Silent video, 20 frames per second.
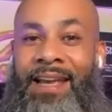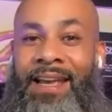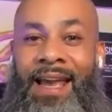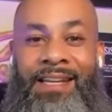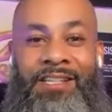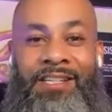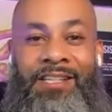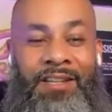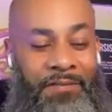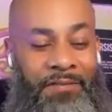
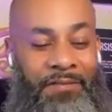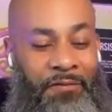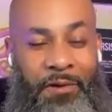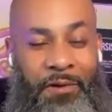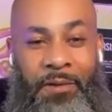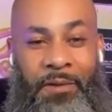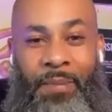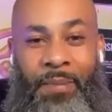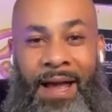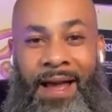And
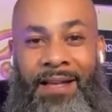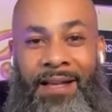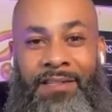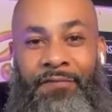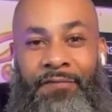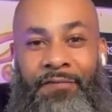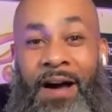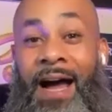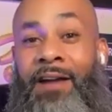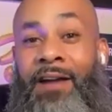for the
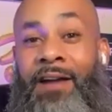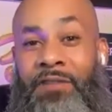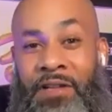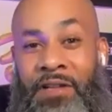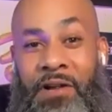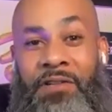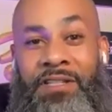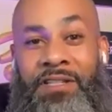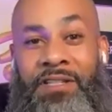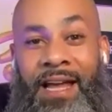past 5
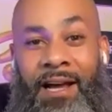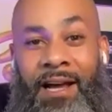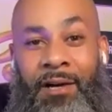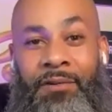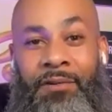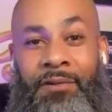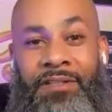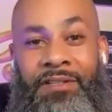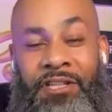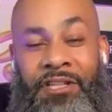years
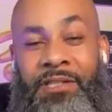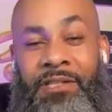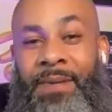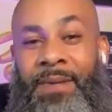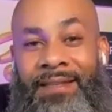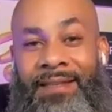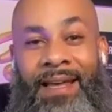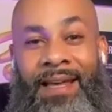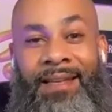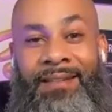now, she's
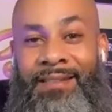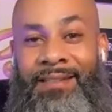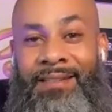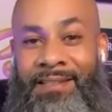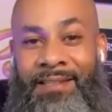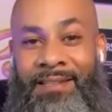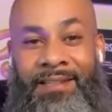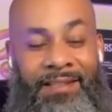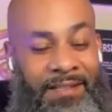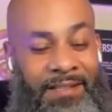been that
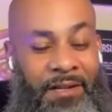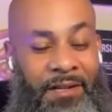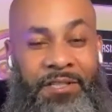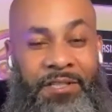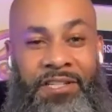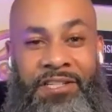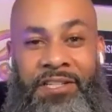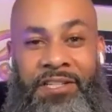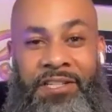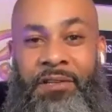
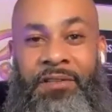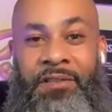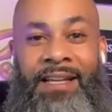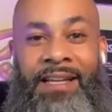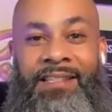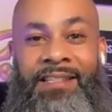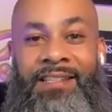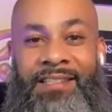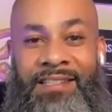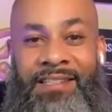she's still
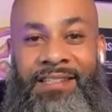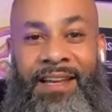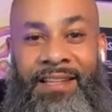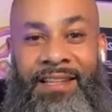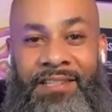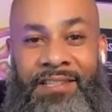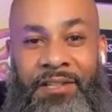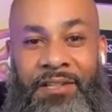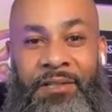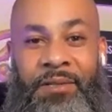that to this
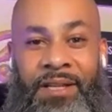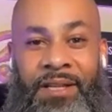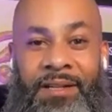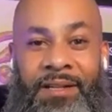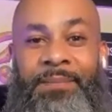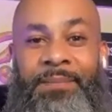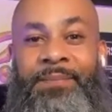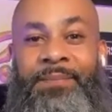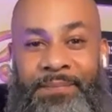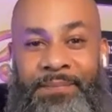day. So,
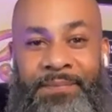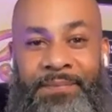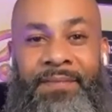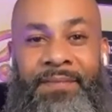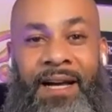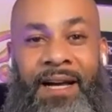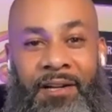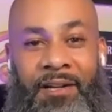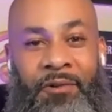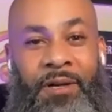yep,
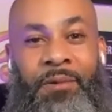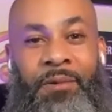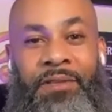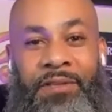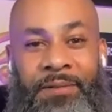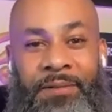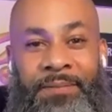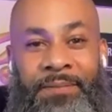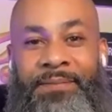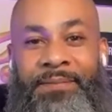I agree
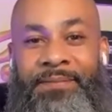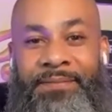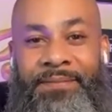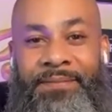with you.